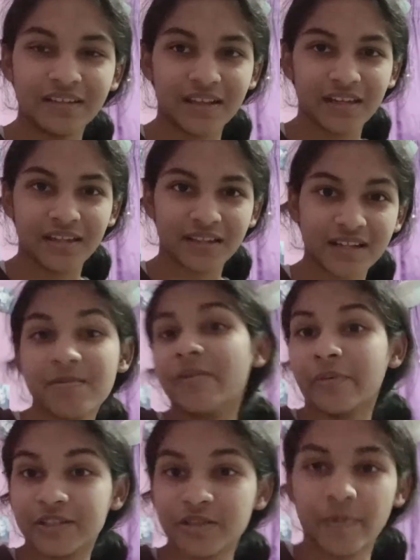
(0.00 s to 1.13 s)
Like, maybe I'll
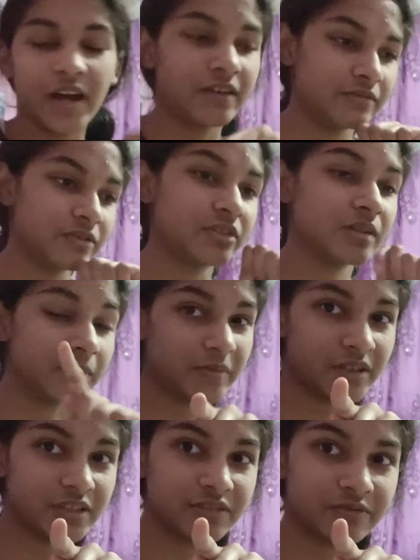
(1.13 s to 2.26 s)
watch on my iPhone because I've been
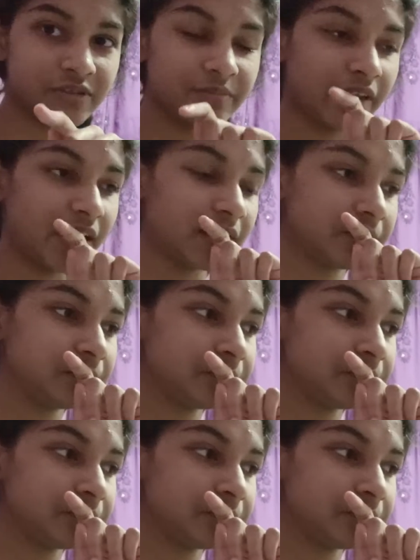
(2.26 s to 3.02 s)
wanting to film that.